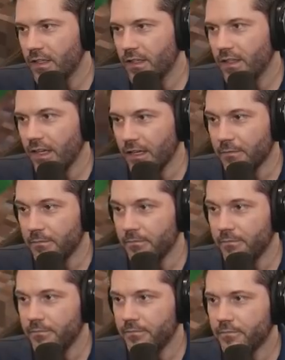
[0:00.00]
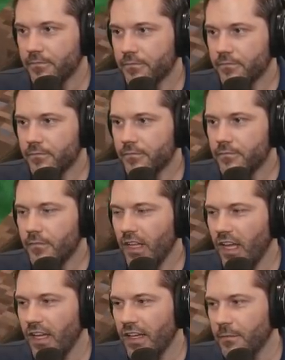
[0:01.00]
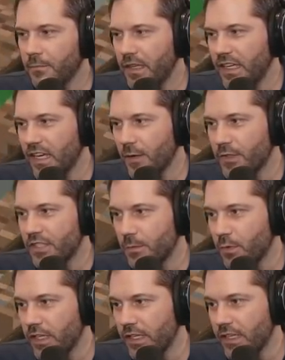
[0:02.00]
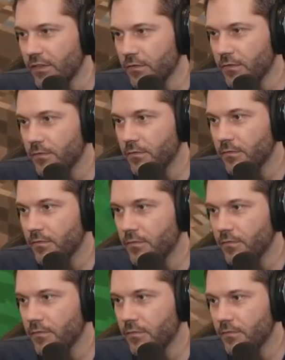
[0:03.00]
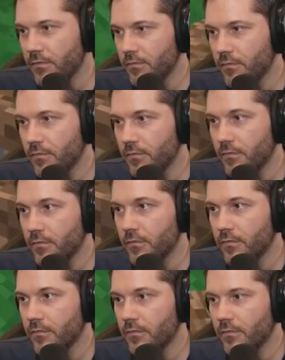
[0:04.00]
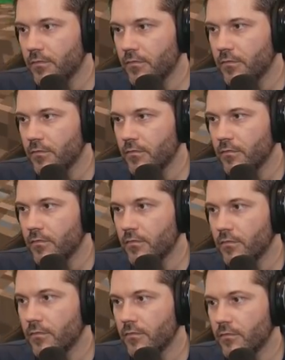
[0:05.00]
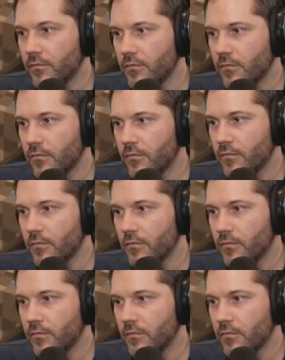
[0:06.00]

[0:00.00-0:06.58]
Yeah. I'm picking up what you're putting down. Mm-hmm. Cool, cool. That's what I'm.